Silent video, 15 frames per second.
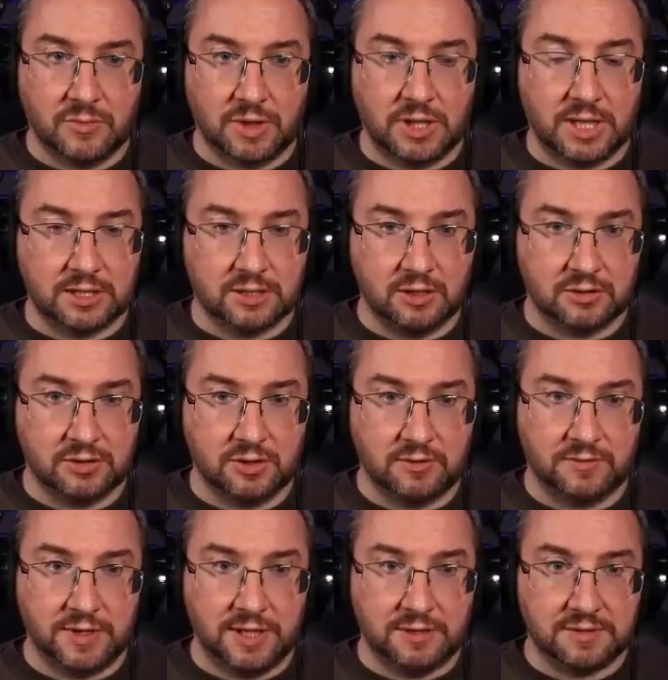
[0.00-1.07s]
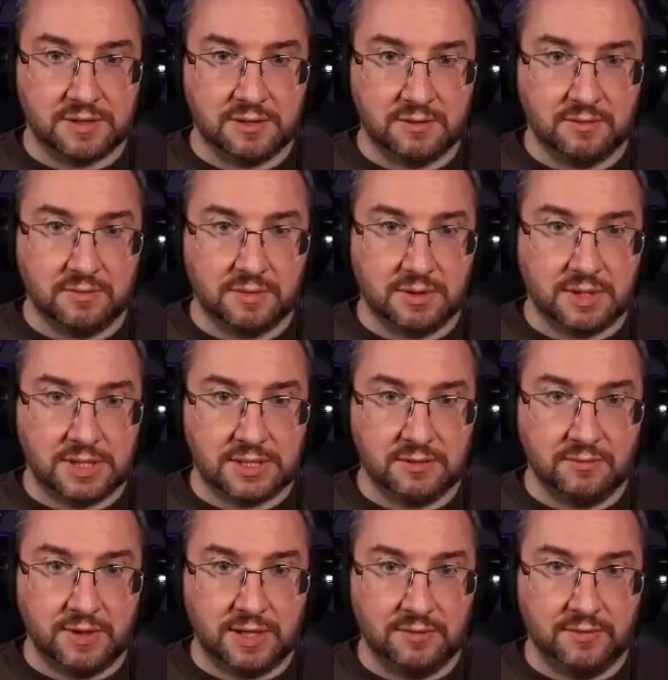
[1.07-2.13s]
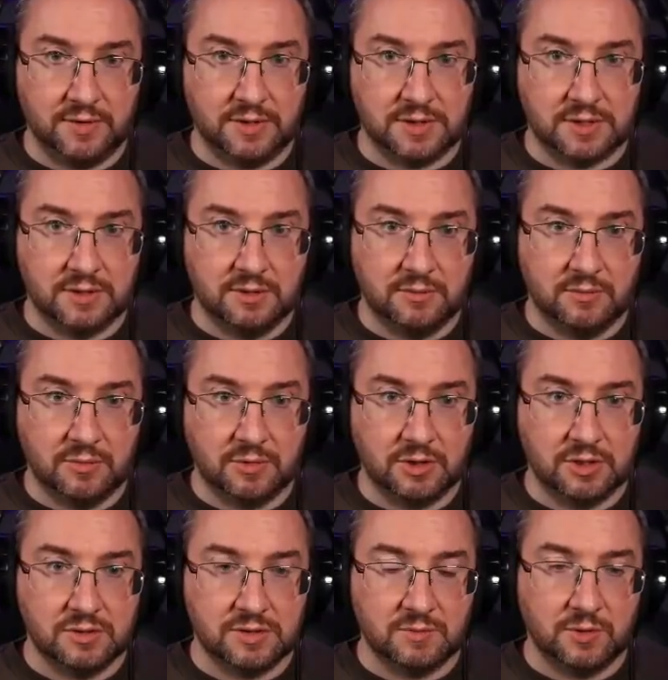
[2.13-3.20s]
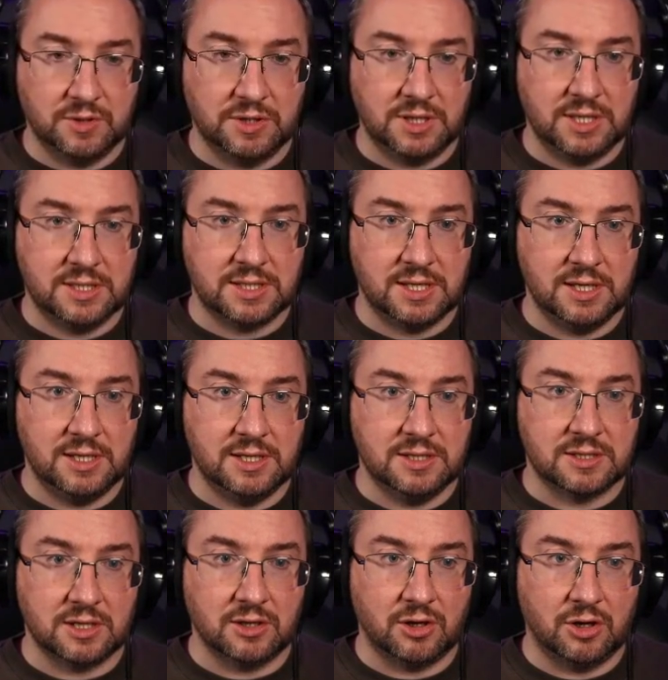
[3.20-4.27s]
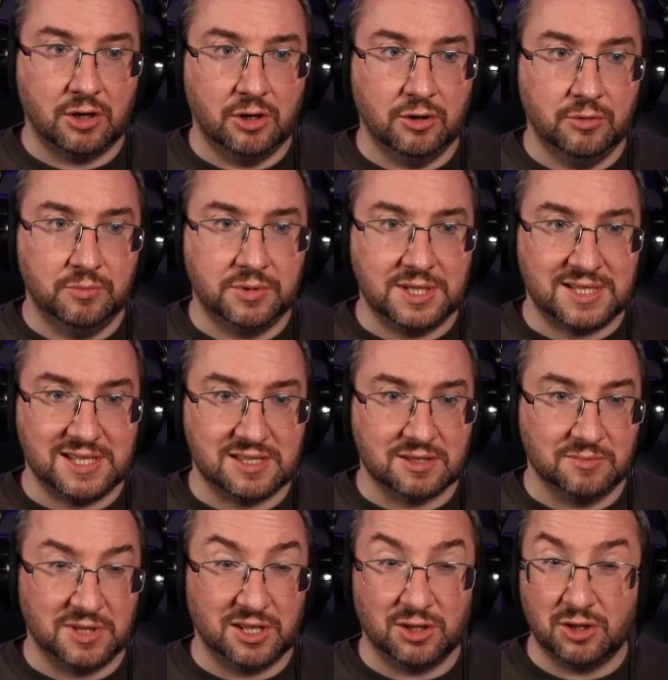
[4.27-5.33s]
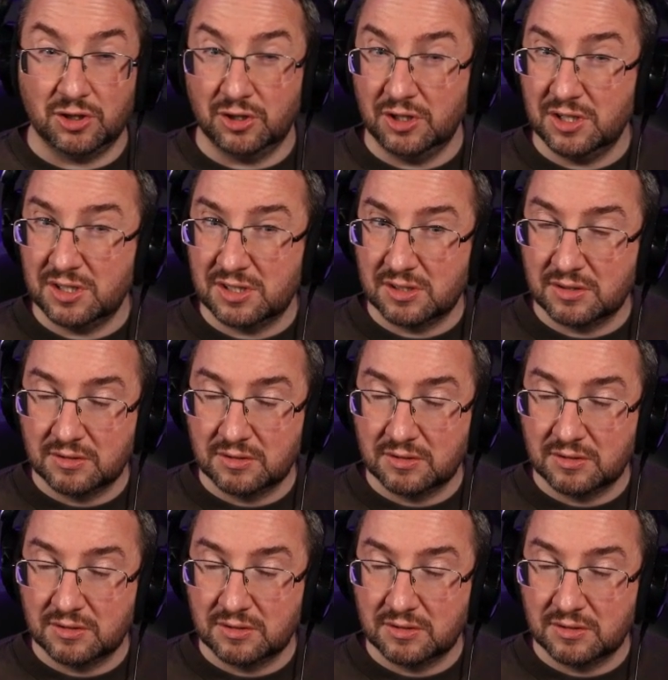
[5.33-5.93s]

That's locked off now, so that's irrelevant. Use one of these keys and hope this is something good.